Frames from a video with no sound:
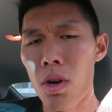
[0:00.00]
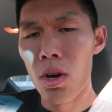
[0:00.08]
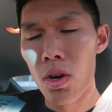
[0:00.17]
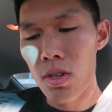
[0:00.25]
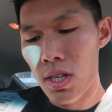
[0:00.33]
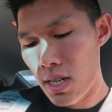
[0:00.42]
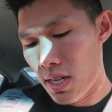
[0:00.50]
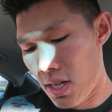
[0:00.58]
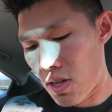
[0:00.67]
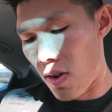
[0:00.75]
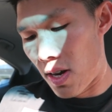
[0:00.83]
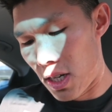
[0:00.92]
Woot!
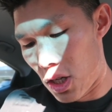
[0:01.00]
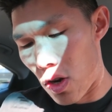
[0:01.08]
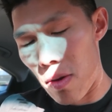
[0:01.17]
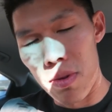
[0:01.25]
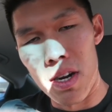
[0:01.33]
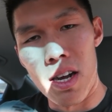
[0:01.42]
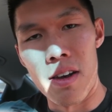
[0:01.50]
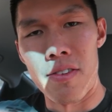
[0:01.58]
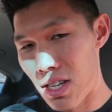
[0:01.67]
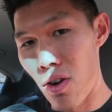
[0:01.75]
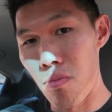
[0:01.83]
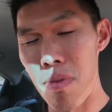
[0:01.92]
So I just dropped it off.
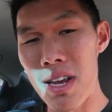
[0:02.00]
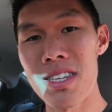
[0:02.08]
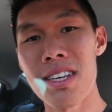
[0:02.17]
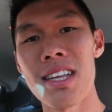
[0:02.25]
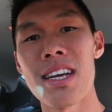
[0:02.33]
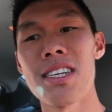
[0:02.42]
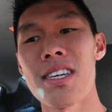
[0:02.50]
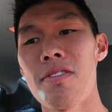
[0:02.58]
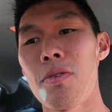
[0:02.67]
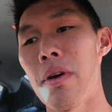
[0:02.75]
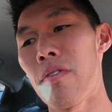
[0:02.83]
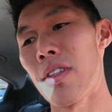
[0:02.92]
So basically I just have
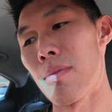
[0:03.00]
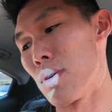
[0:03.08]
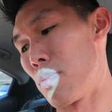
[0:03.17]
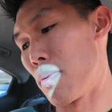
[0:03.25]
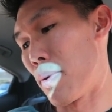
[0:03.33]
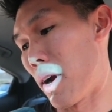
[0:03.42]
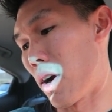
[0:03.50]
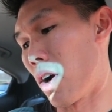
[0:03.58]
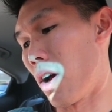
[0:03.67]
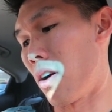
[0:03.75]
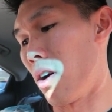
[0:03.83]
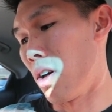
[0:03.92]
to wait for them to prepare
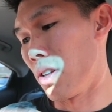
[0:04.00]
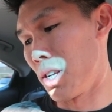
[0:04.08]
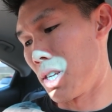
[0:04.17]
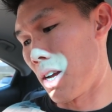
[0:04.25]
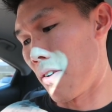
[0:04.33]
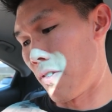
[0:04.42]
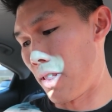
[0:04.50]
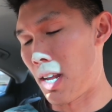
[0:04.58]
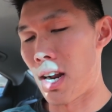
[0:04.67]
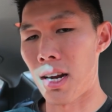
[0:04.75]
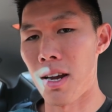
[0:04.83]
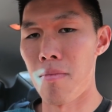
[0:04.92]
all the stuff and
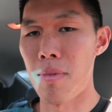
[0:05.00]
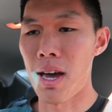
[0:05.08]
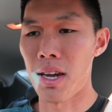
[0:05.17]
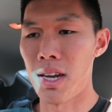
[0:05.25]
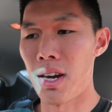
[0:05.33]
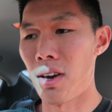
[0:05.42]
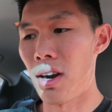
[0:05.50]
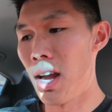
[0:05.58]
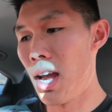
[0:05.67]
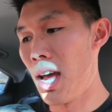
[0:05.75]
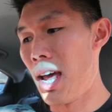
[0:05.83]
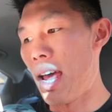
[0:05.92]
then I come back here
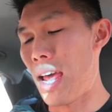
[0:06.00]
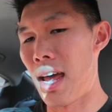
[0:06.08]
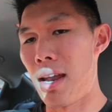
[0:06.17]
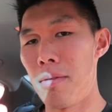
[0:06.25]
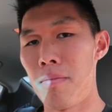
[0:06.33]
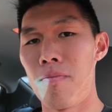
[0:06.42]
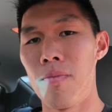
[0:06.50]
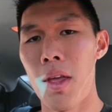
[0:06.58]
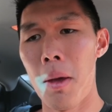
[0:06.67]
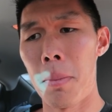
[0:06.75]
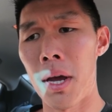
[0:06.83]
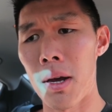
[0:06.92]
and
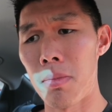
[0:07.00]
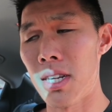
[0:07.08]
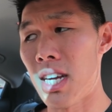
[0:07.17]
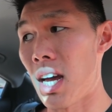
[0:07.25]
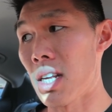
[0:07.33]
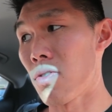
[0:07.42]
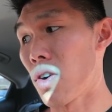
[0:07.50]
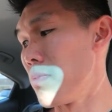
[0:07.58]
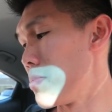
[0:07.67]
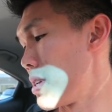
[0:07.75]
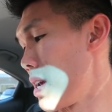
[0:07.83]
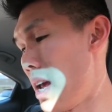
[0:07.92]
pick up the tax
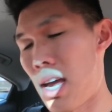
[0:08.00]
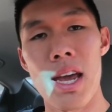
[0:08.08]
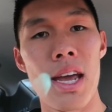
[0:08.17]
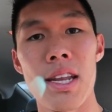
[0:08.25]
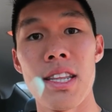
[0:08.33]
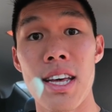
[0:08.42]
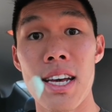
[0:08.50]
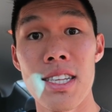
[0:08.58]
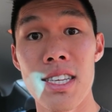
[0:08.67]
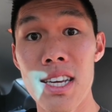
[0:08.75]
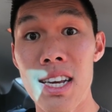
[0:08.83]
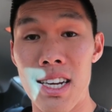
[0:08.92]
forms and
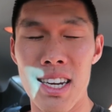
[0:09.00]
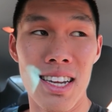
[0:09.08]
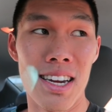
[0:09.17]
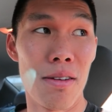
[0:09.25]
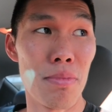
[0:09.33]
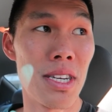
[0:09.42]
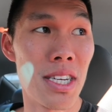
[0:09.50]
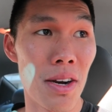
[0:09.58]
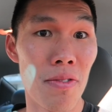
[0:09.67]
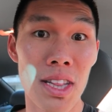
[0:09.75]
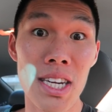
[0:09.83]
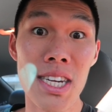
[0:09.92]
that's it. I'll be
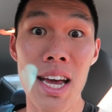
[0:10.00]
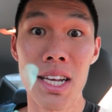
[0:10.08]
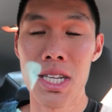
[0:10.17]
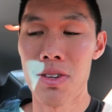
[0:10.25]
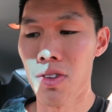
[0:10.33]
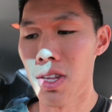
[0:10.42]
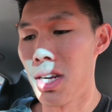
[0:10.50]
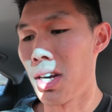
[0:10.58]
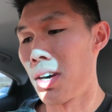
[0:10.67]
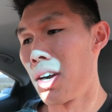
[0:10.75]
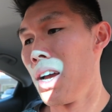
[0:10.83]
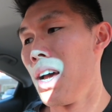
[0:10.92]
done with the taxes for the year.